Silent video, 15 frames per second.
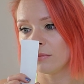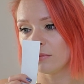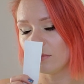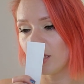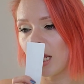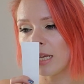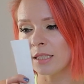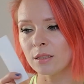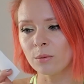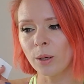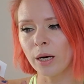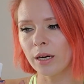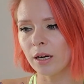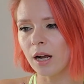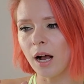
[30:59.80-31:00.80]
But I
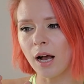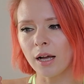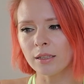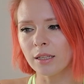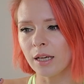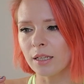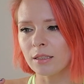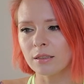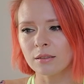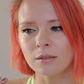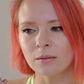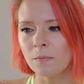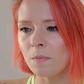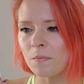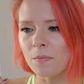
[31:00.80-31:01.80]
swear to God, like,
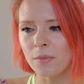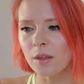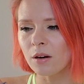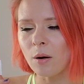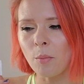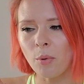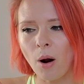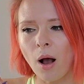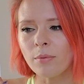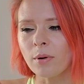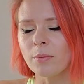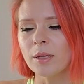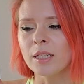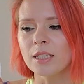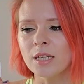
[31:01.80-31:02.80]
there are
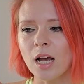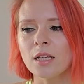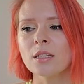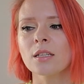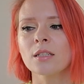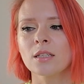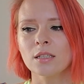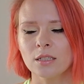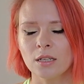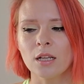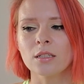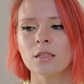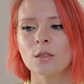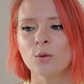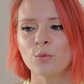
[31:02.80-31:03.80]
probably dozens and
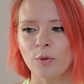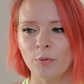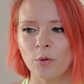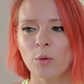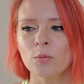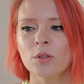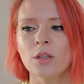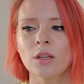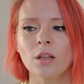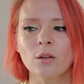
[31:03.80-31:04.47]
dozens of perfumes, and there